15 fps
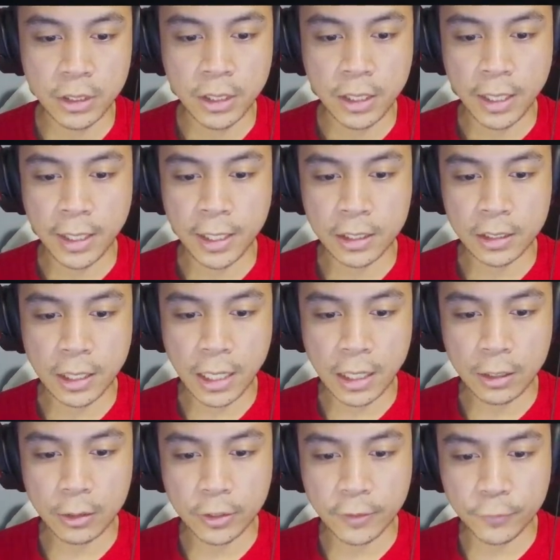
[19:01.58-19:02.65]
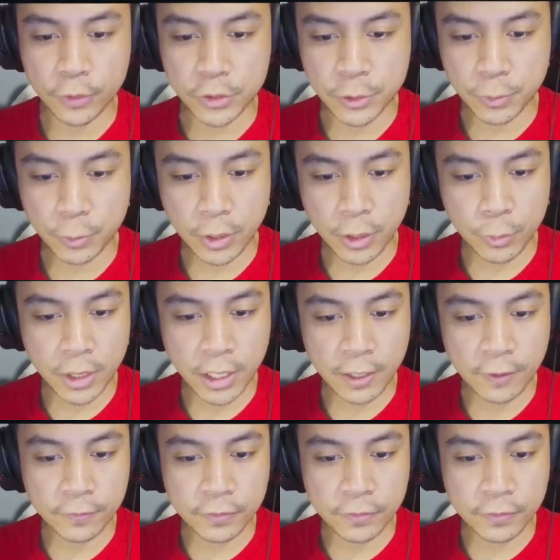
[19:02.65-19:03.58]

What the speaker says: And okay, for our super rare, we have